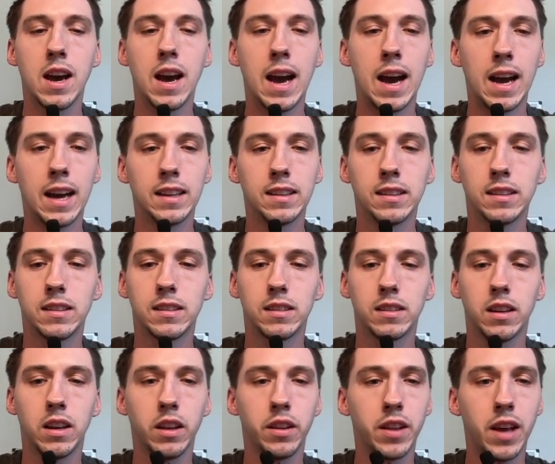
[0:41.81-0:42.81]
and
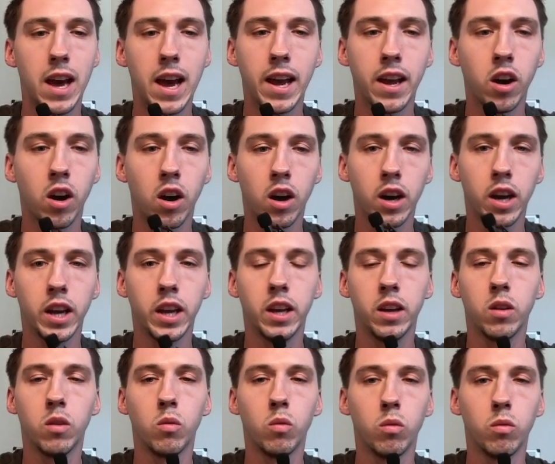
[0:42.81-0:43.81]
the
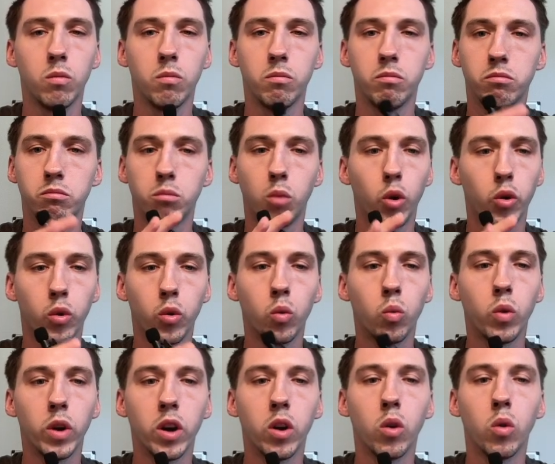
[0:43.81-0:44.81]
AI model
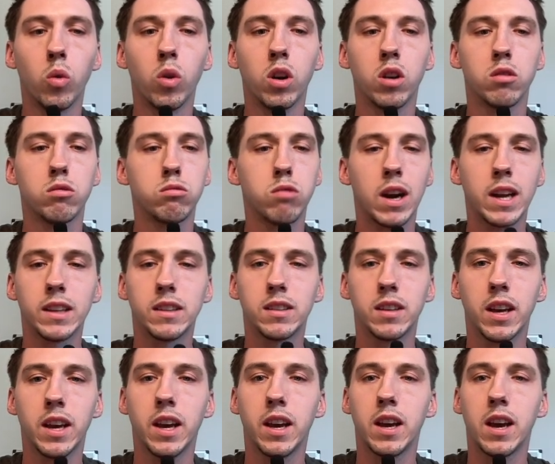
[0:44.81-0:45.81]
will
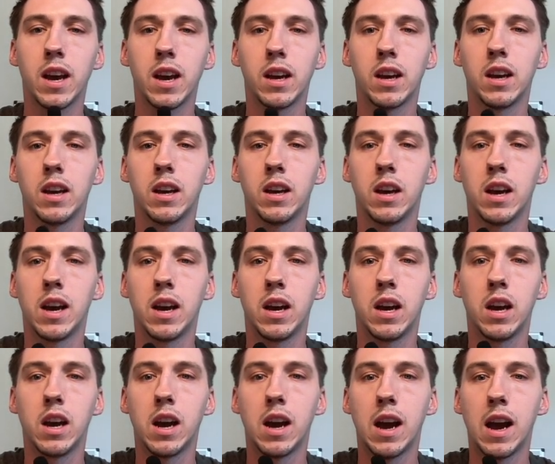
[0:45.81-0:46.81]
rate it
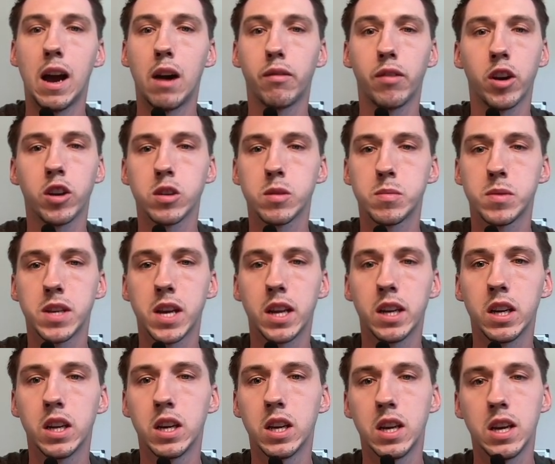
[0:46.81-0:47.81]
out of
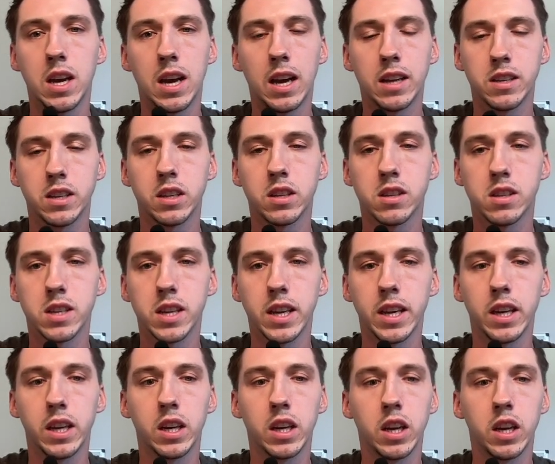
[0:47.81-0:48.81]
100%. As you can
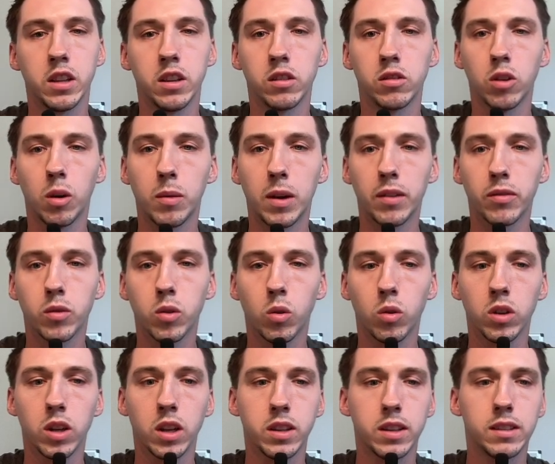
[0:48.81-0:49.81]
see in the top left
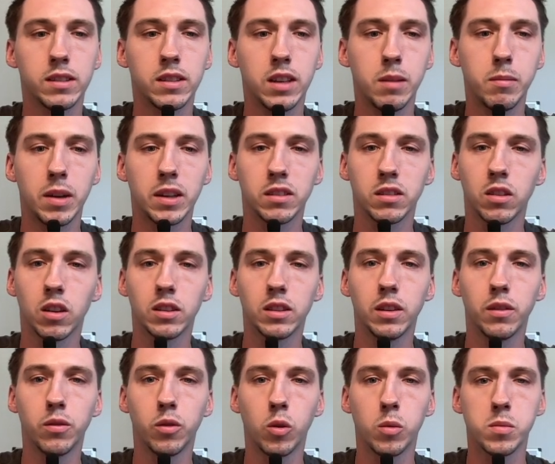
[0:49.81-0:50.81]
corner, this team has
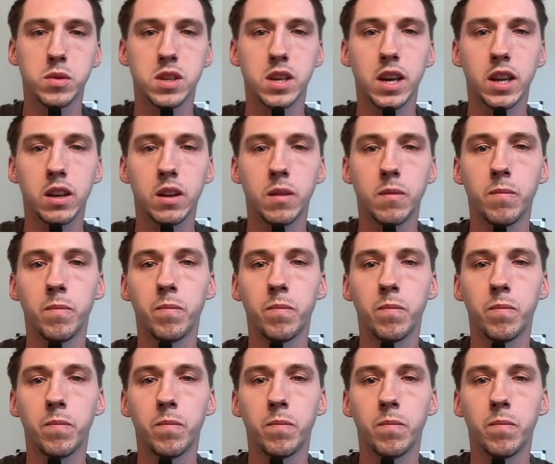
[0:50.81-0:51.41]
94%.